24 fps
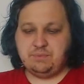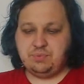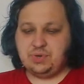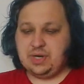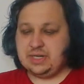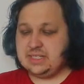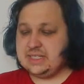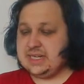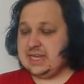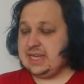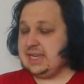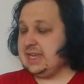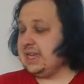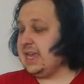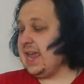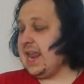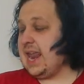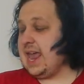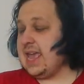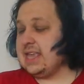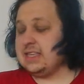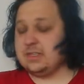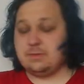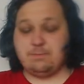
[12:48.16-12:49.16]
printing
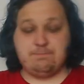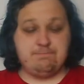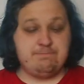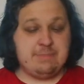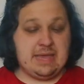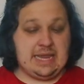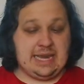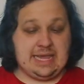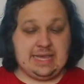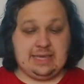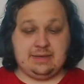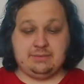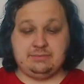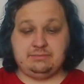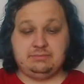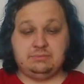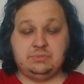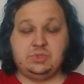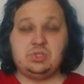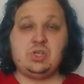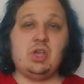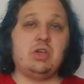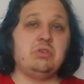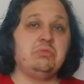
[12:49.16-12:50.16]
as mini.
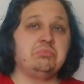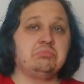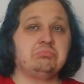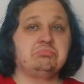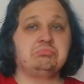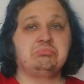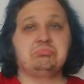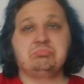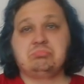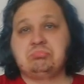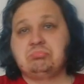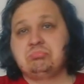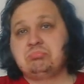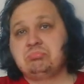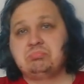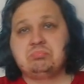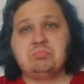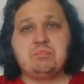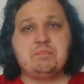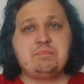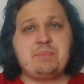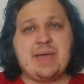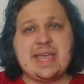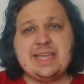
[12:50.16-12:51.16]
So
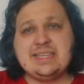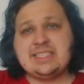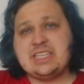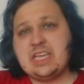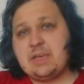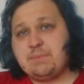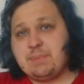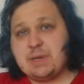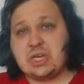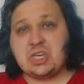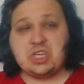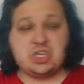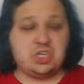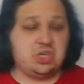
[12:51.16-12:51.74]
basic but